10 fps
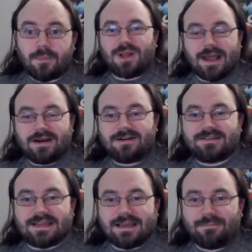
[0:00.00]

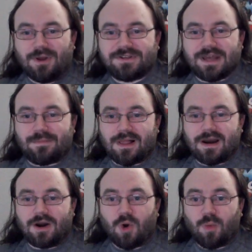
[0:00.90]
Players in
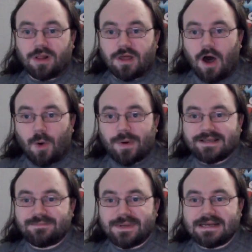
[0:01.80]
multiplayer will
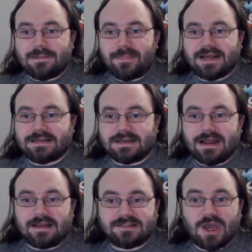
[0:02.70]
always be
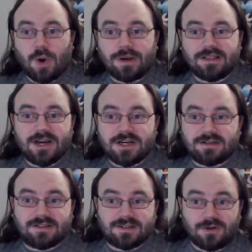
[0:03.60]
depicted as
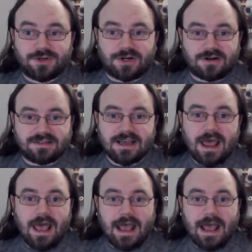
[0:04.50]
coalition soldiers,